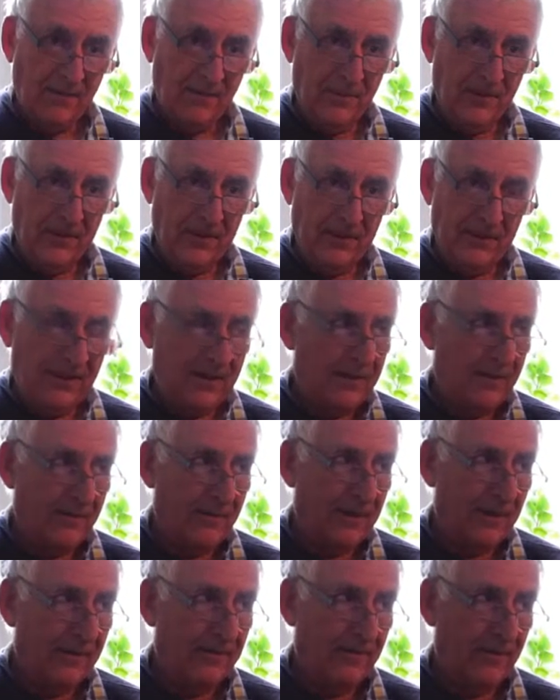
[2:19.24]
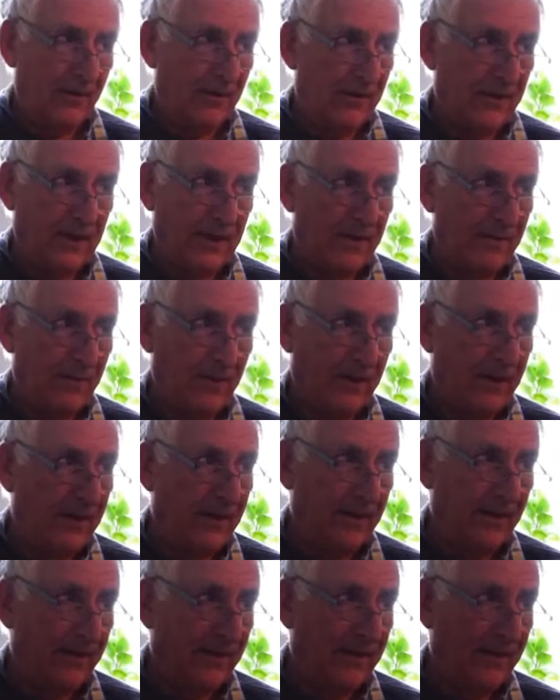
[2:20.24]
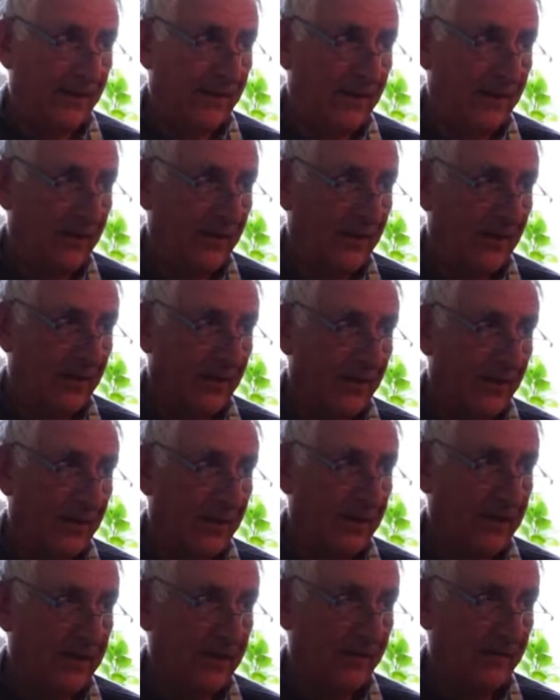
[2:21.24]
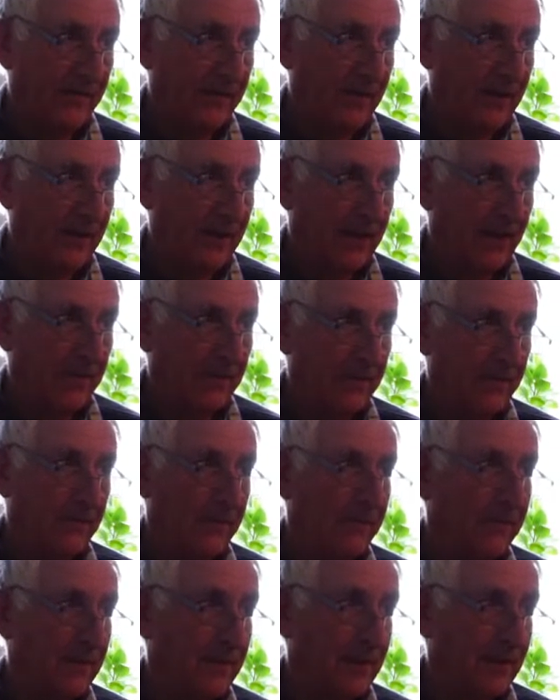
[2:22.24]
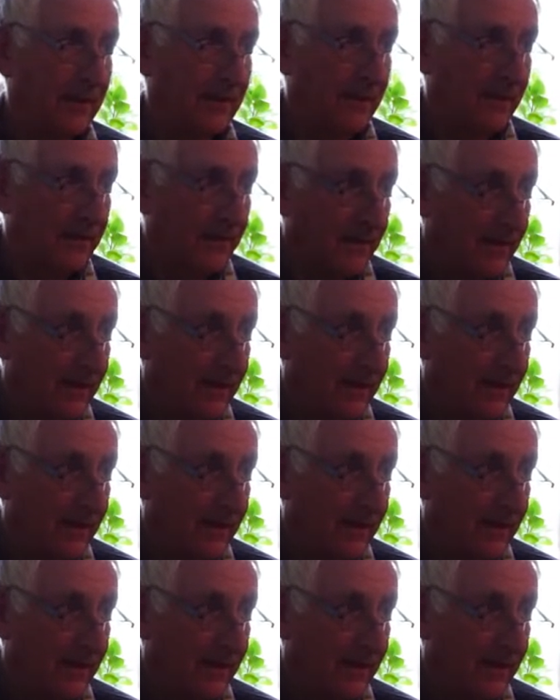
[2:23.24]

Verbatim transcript: But they didn't quite follow that either, and they didn't find that at all funny.